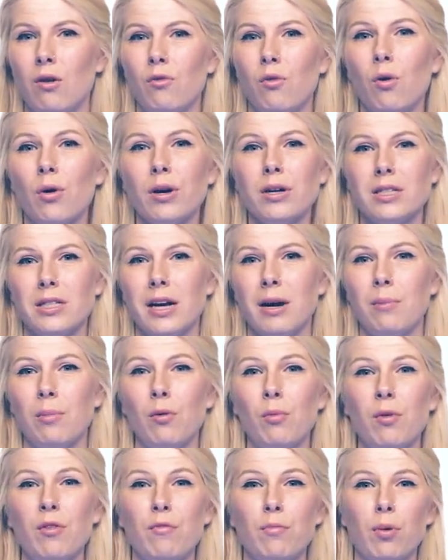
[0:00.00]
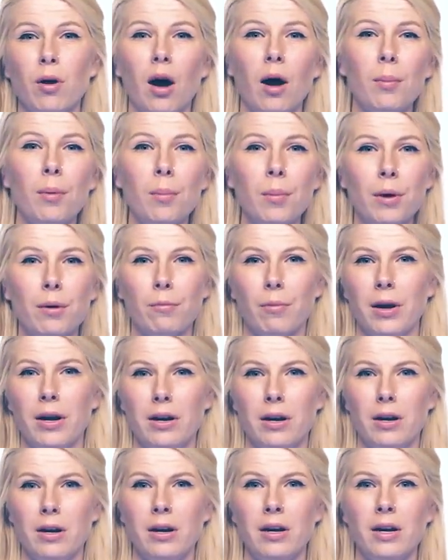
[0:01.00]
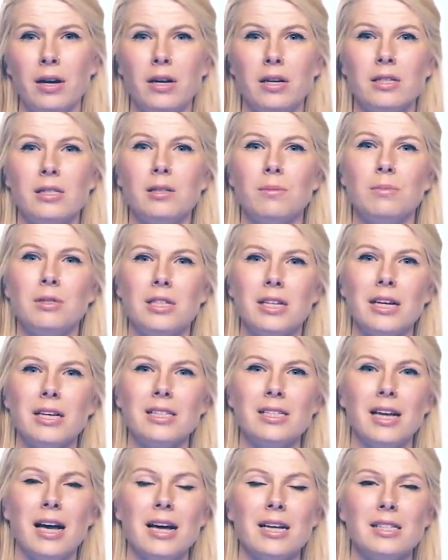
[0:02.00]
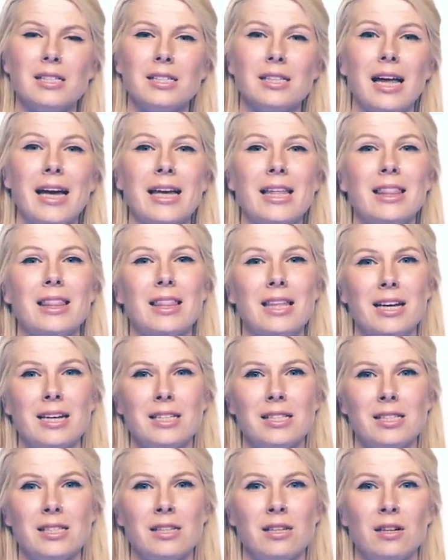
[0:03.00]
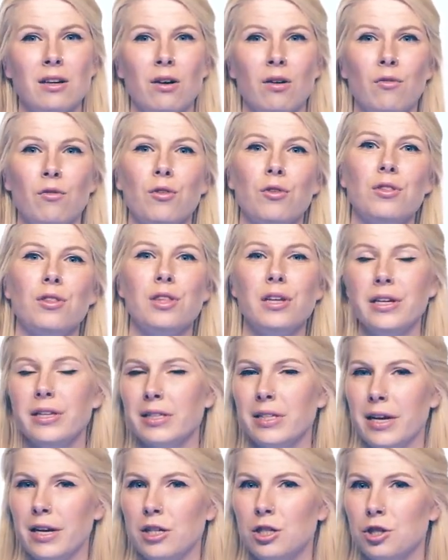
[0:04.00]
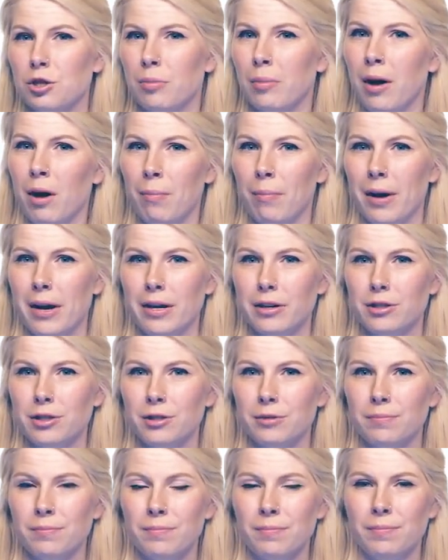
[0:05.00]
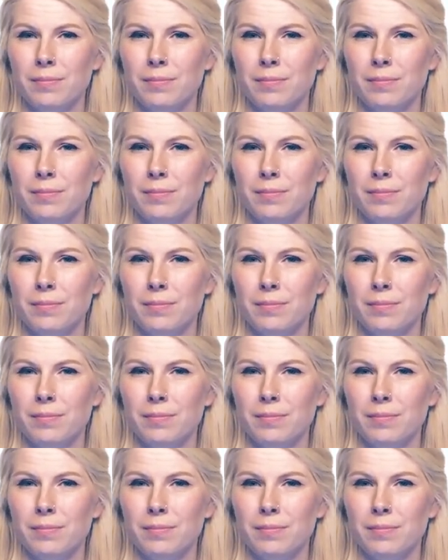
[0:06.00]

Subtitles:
For example, we've probably written some CSS like this for this HTML page.